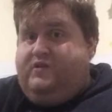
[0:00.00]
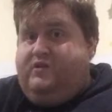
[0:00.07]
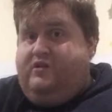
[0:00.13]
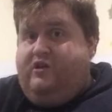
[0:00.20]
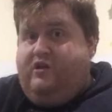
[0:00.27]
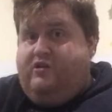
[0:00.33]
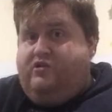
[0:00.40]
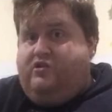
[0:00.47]

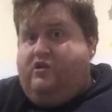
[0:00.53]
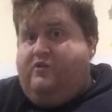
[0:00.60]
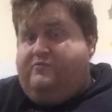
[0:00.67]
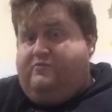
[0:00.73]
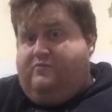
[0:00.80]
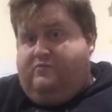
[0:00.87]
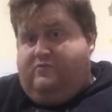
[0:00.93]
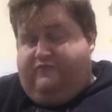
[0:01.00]
YouTube
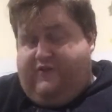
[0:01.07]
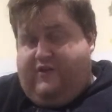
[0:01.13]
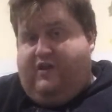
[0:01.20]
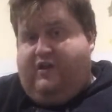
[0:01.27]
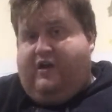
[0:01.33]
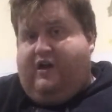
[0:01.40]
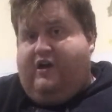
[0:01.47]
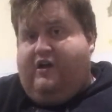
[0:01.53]

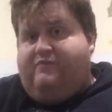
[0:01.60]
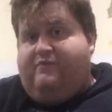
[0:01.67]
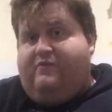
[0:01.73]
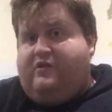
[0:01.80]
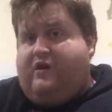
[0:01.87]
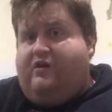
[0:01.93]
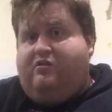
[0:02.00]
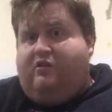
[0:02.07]
videos were
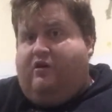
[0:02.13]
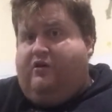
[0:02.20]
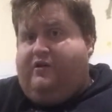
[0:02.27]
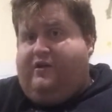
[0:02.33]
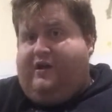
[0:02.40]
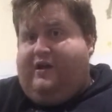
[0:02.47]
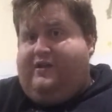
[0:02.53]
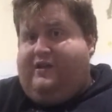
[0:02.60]
no
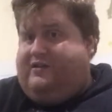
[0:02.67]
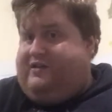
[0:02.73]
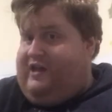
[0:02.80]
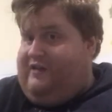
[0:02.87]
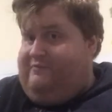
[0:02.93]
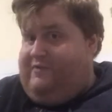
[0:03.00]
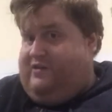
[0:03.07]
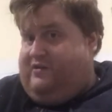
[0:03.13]
longer than
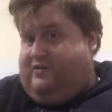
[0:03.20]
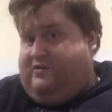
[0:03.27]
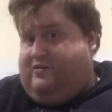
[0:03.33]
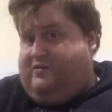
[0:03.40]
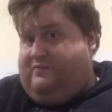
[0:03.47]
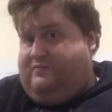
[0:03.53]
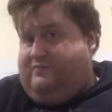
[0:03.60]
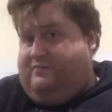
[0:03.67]
10 minutes.